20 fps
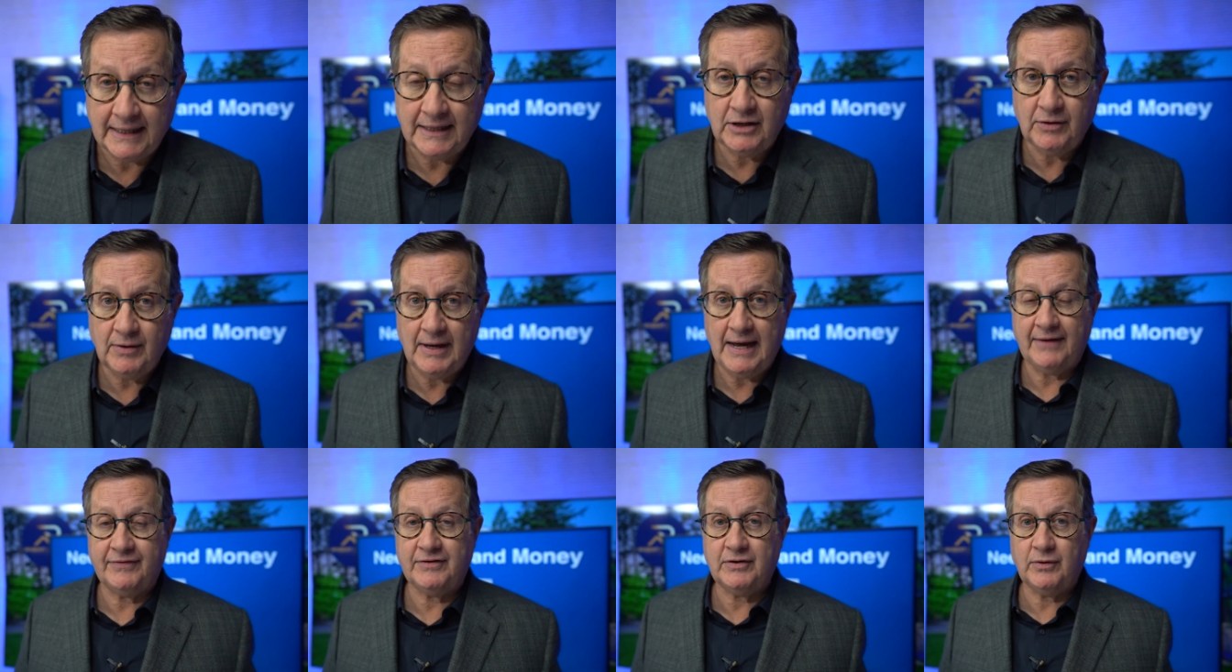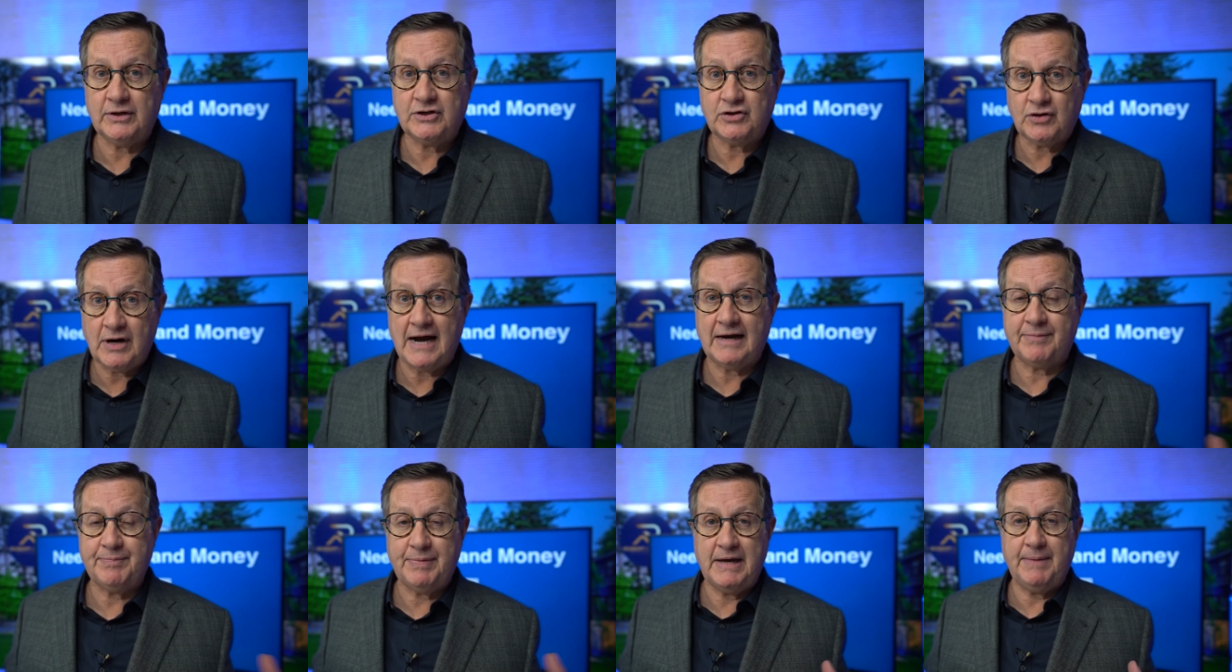you have to
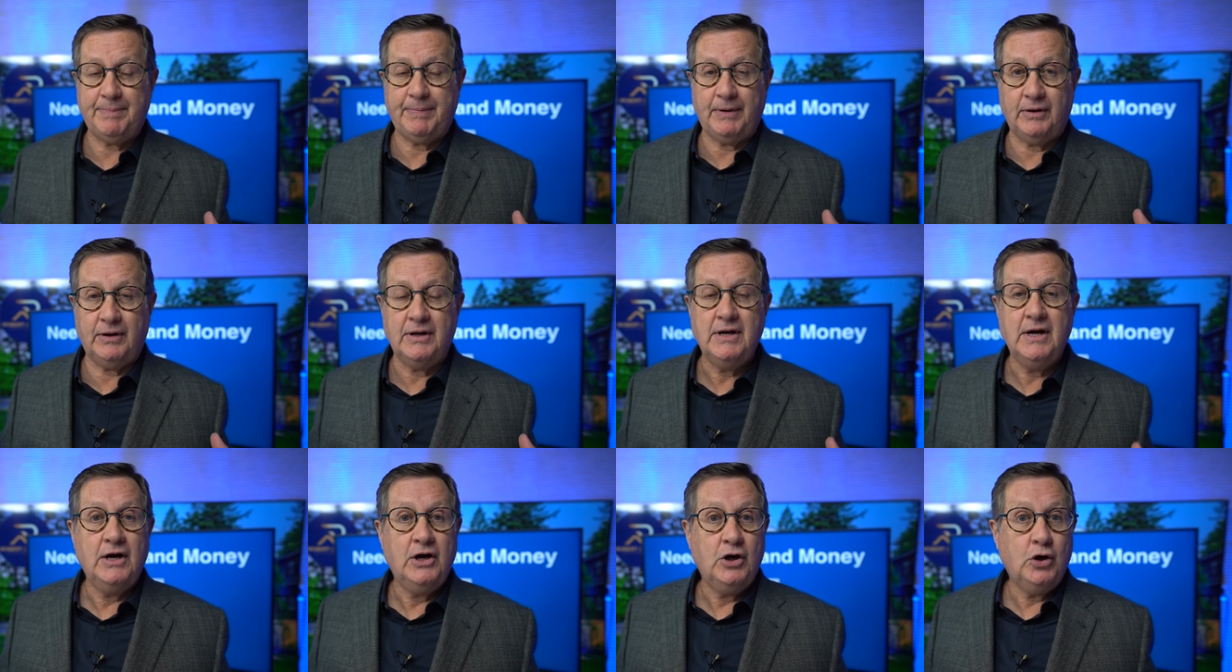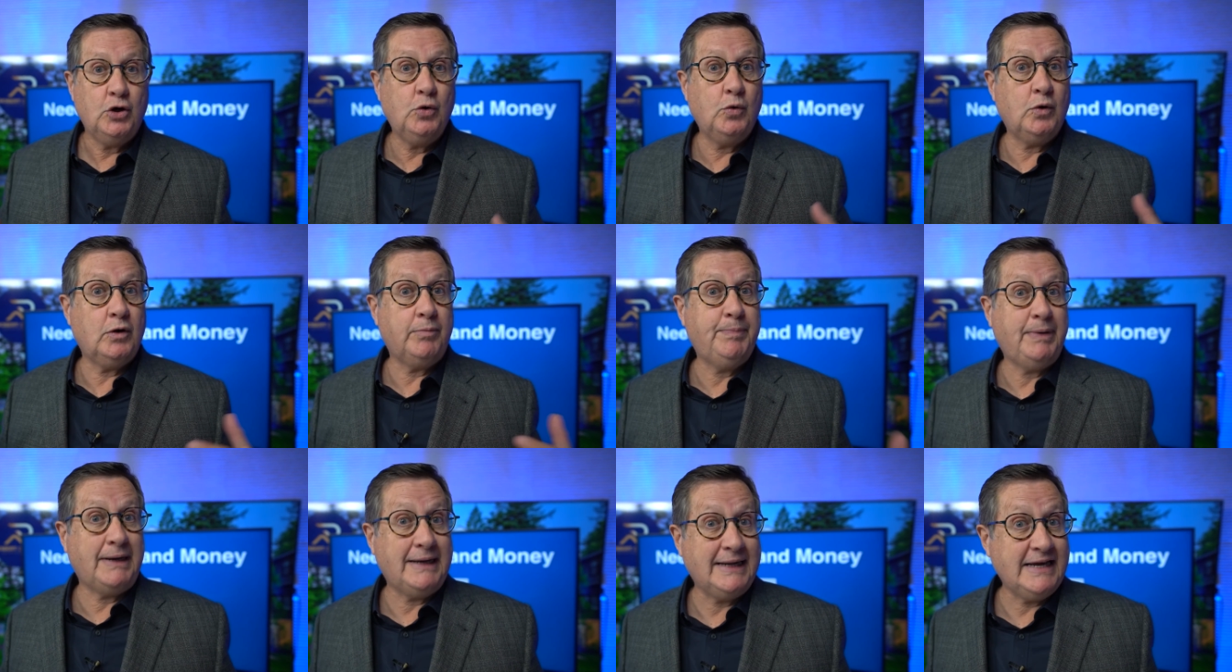attract people who will
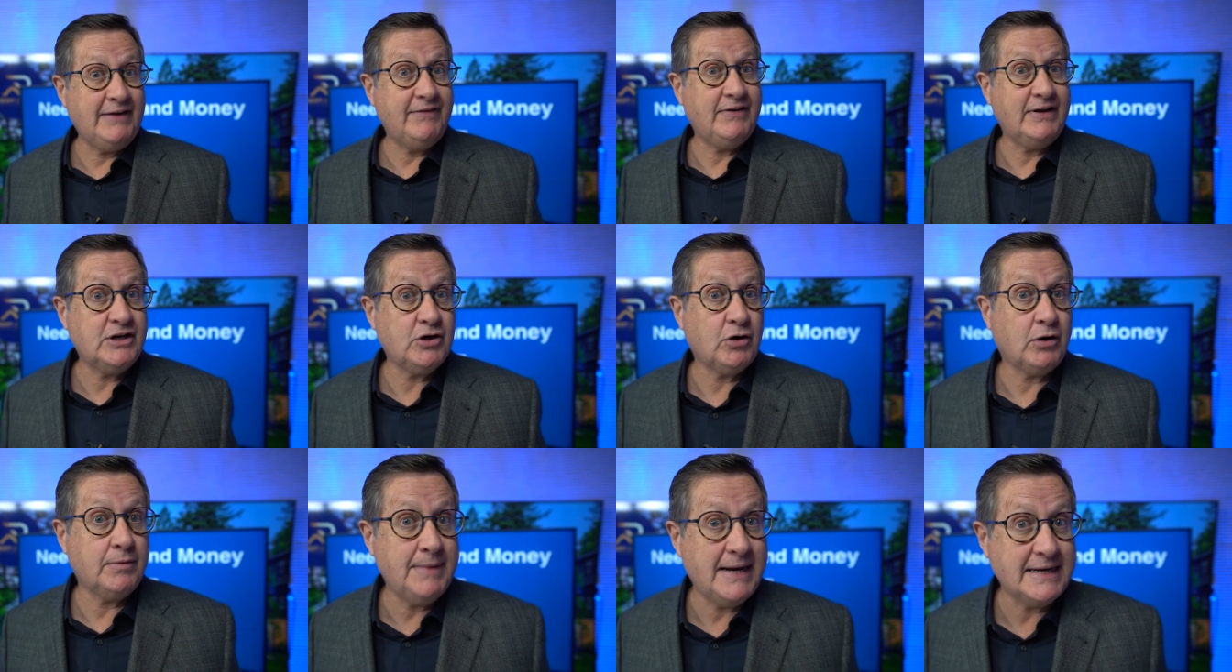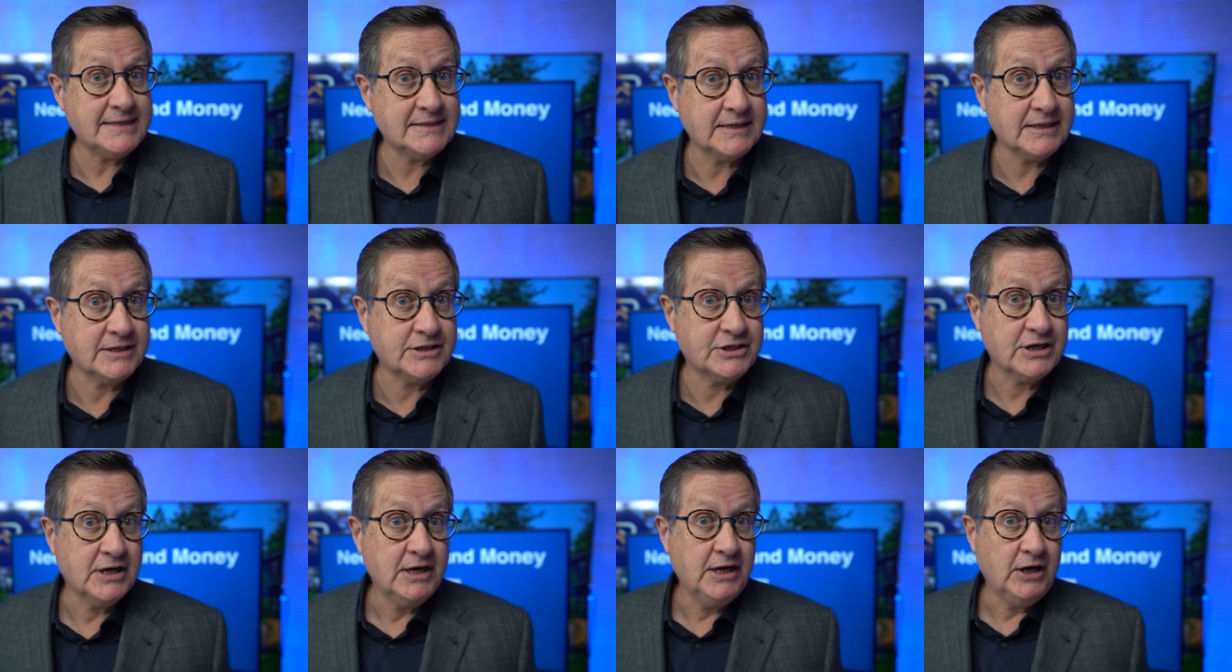believe in your
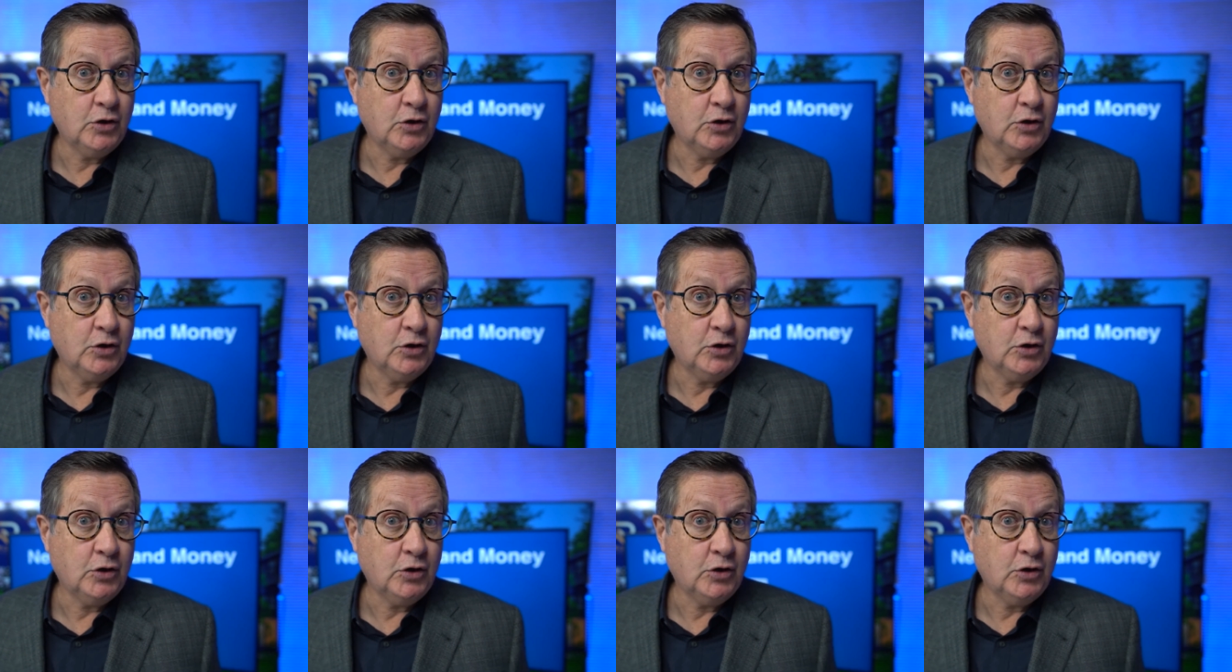message,